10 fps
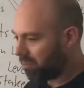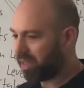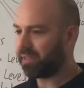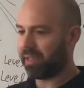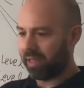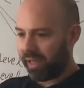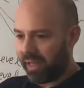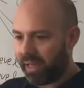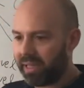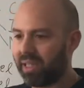means that
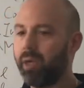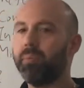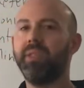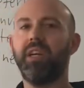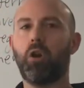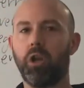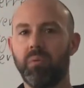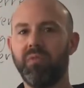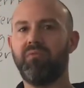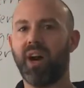it keeps the
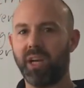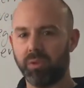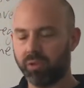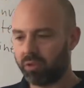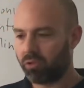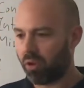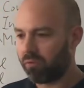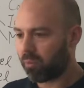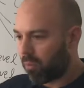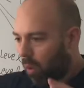economy viable and strong
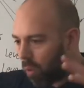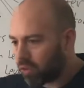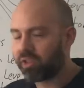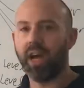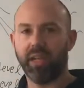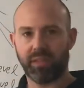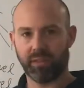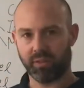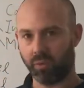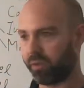from all sides,
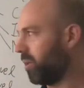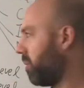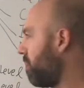so to speak.